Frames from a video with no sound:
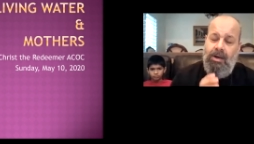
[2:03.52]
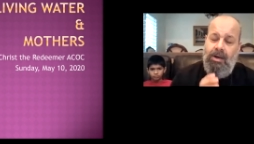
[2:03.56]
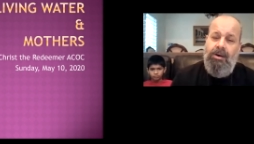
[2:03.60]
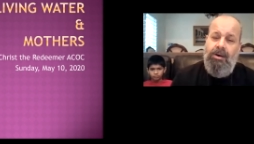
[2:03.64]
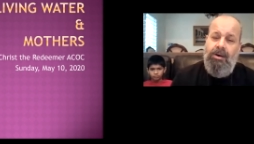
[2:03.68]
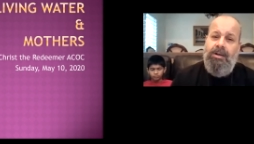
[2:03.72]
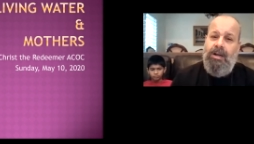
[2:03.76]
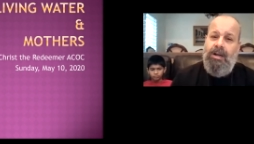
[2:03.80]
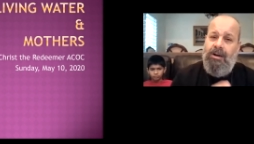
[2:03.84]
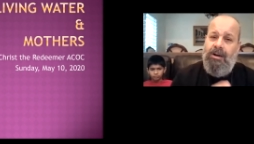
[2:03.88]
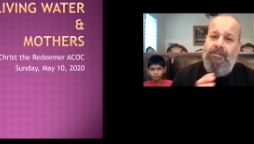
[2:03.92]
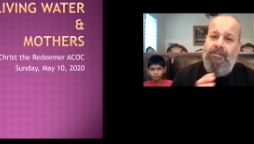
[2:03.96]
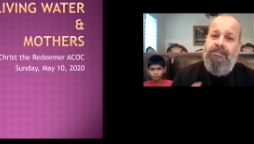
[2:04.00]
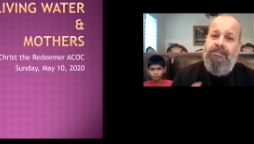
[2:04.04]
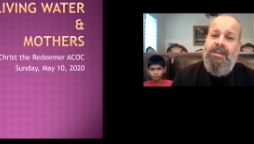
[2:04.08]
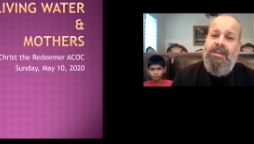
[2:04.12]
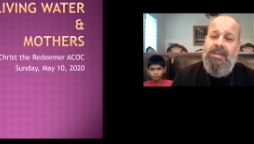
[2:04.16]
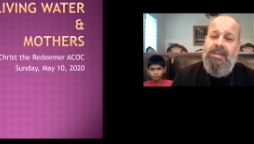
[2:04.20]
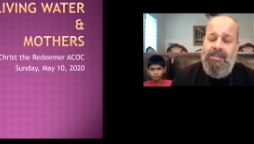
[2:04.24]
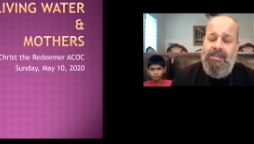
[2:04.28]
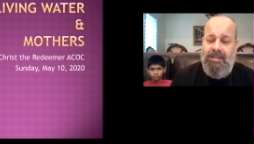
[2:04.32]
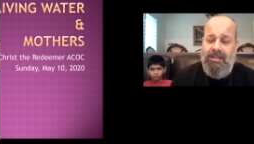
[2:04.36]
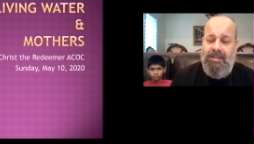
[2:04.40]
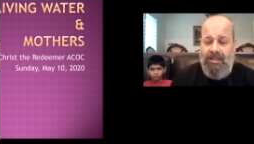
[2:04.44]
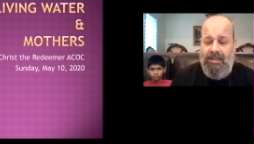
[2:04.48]
on our
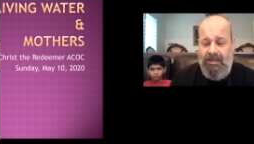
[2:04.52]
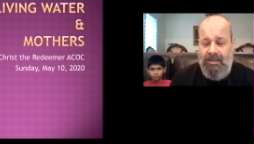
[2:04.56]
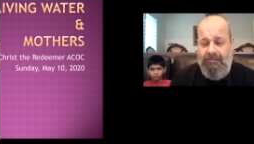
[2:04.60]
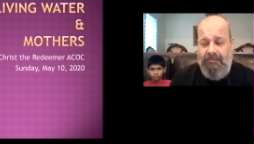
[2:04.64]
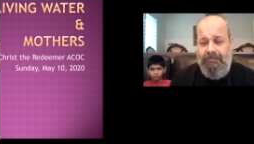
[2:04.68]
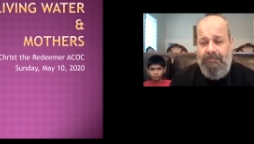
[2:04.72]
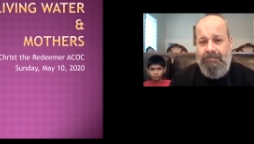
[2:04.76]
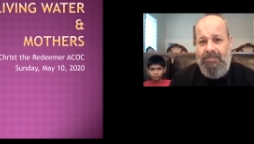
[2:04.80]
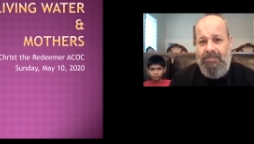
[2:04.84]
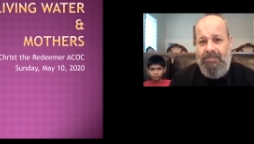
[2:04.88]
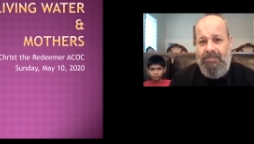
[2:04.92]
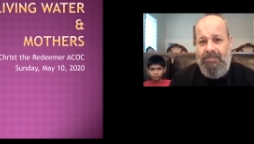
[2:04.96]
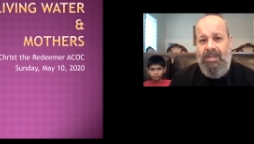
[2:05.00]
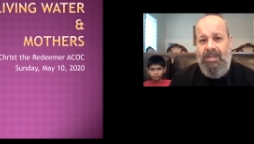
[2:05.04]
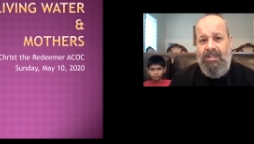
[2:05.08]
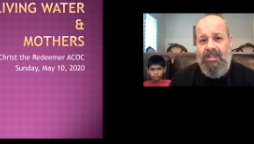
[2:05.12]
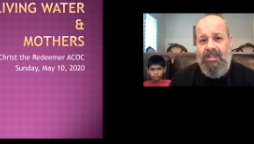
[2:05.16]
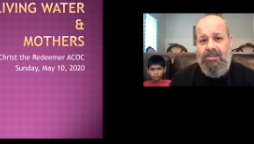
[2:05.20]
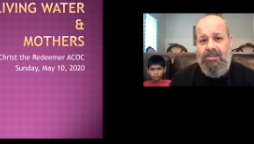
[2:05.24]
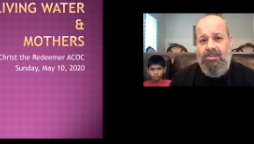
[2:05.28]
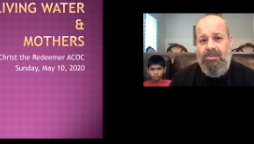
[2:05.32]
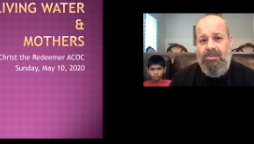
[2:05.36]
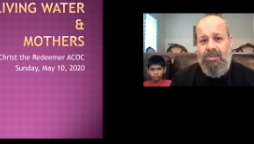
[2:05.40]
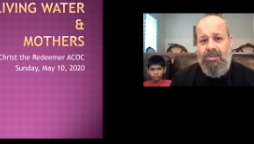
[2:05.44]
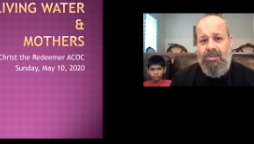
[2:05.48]
faith in Him. And
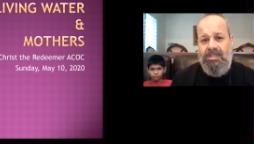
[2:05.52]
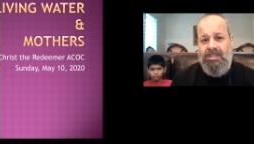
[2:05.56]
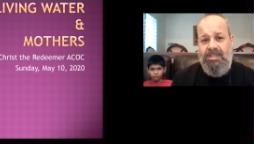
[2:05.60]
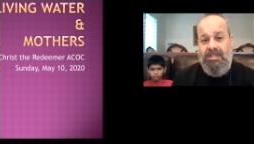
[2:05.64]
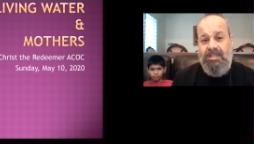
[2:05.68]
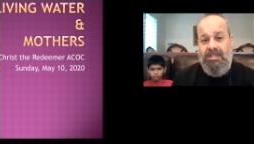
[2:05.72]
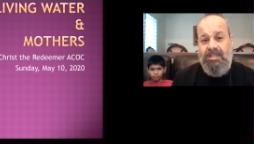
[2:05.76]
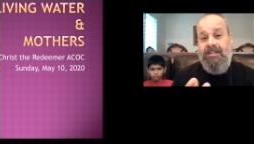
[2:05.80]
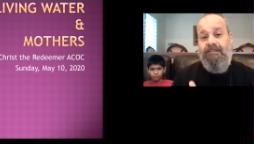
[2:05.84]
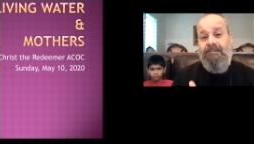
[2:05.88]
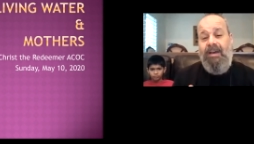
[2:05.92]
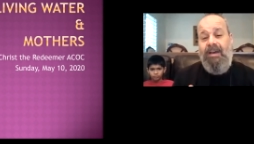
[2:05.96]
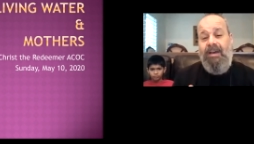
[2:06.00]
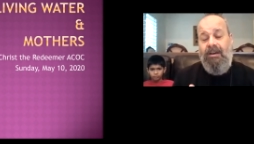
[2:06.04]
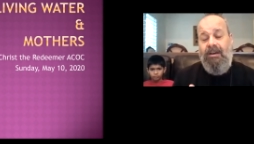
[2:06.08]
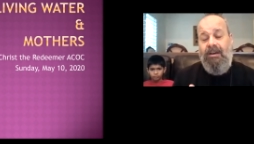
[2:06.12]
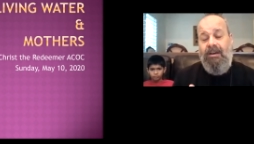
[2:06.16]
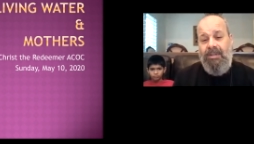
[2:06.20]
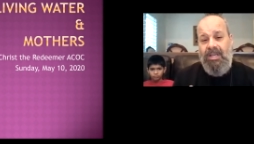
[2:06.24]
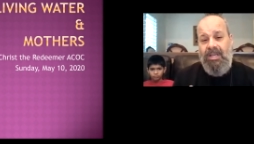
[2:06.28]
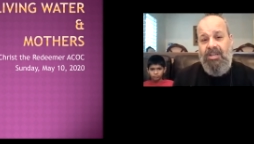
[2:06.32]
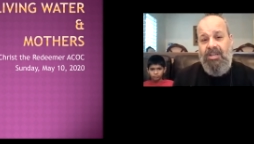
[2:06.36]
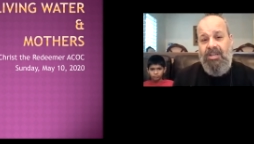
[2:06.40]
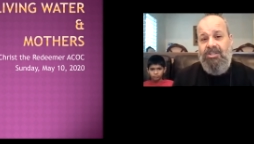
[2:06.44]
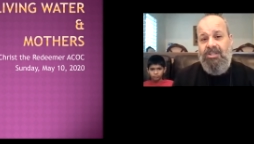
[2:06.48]
so this is the
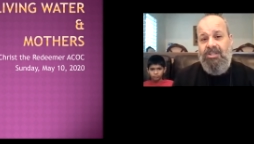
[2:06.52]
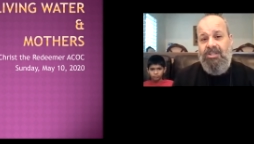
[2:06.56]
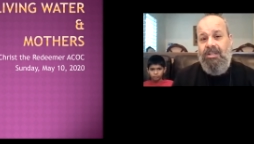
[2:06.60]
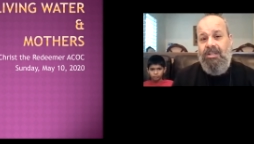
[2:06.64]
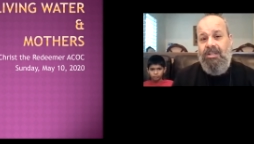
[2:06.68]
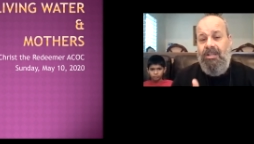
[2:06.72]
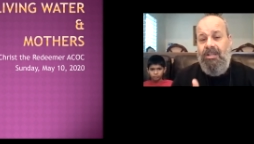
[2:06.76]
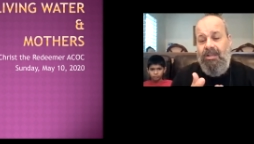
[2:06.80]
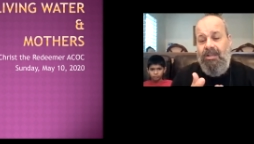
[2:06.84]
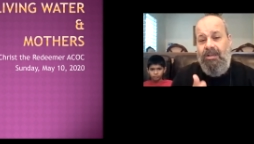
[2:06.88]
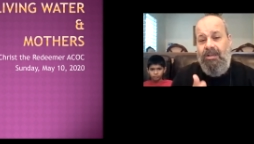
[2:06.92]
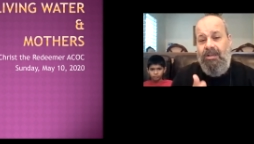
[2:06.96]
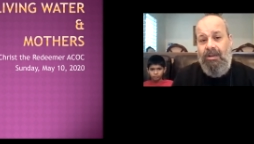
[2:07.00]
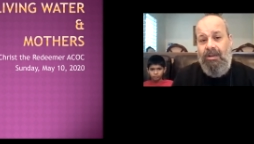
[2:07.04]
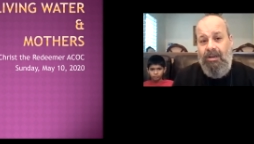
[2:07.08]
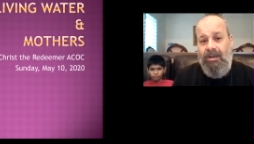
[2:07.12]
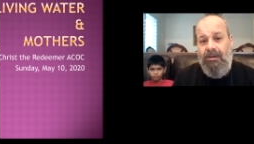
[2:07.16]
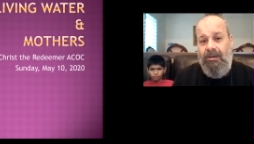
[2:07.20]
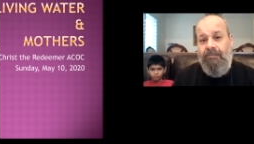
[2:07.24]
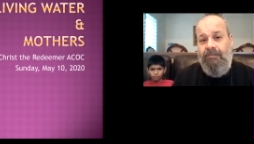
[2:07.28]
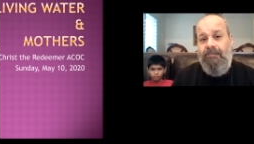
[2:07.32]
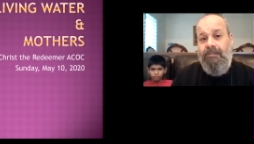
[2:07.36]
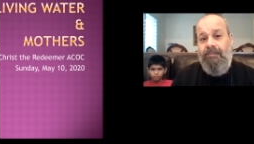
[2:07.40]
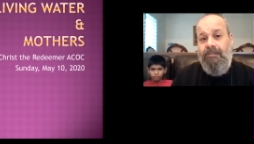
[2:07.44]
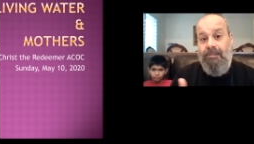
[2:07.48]
foundation
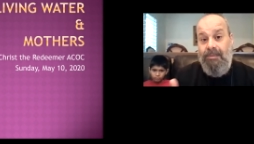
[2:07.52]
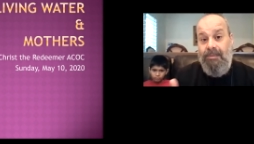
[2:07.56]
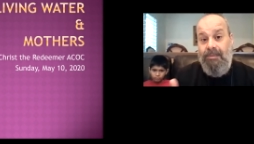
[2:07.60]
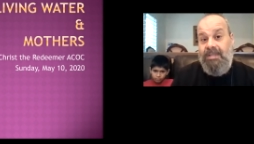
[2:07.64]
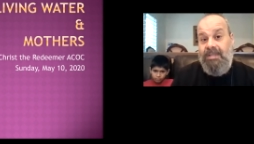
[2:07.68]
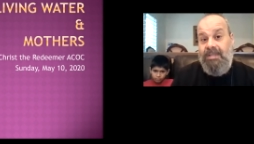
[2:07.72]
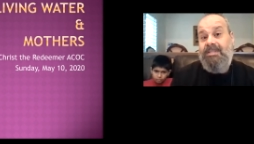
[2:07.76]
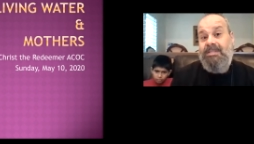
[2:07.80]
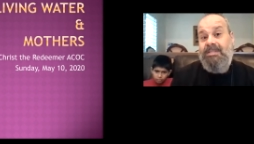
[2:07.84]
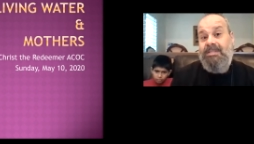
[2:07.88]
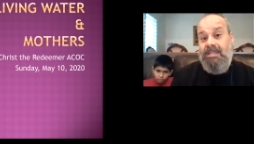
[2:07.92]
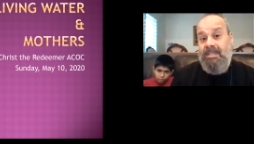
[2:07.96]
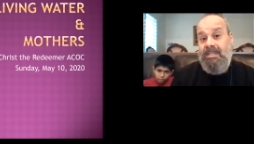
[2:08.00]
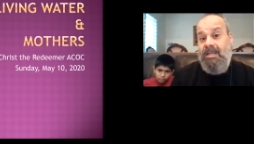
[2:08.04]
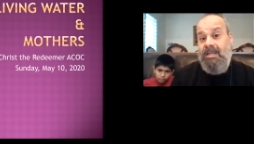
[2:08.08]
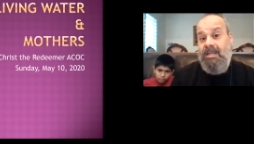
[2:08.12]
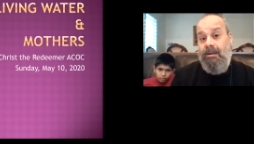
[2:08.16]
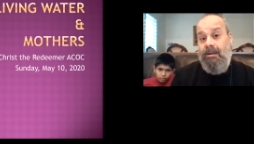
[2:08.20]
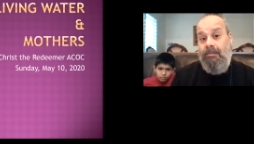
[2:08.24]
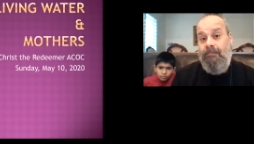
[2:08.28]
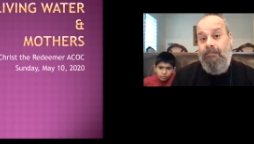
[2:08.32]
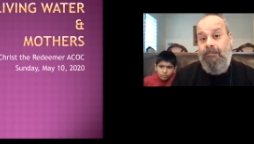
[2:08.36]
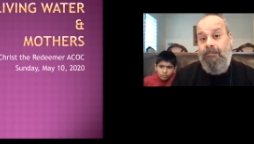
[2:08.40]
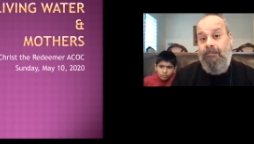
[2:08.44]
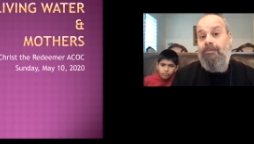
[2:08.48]
of this
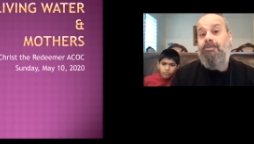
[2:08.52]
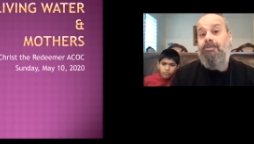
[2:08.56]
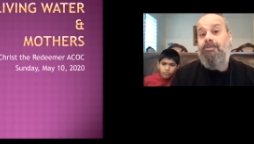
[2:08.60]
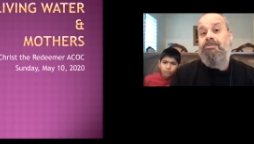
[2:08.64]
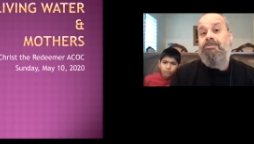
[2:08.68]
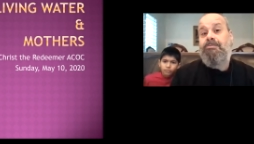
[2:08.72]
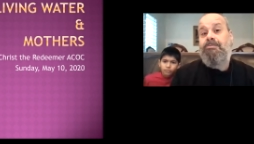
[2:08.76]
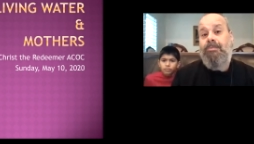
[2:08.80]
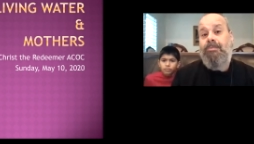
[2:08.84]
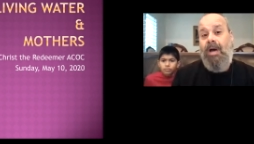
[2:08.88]
first,